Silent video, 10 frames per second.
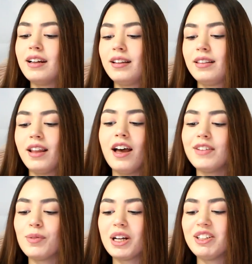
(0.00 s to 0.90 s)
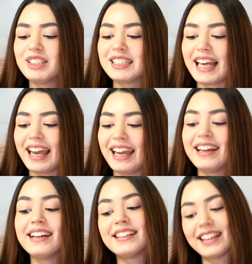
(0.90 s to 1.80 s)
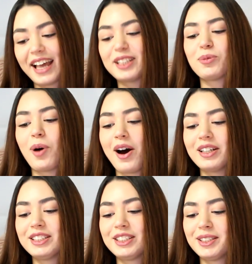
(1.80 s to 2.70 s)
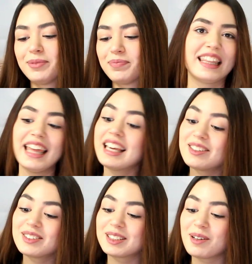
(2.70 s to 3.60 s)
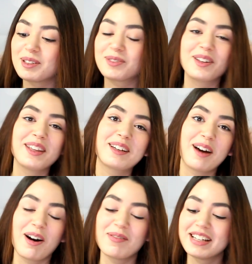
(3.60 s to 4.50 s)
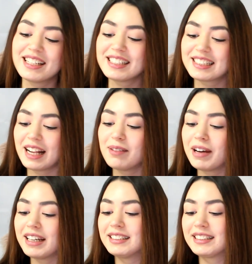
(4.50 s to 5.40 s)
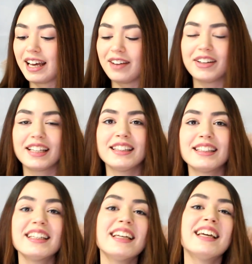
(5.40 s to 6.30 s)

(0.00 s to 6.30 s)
love it when you say, let's watch. Thank you so much for the comment, Shemai Savant.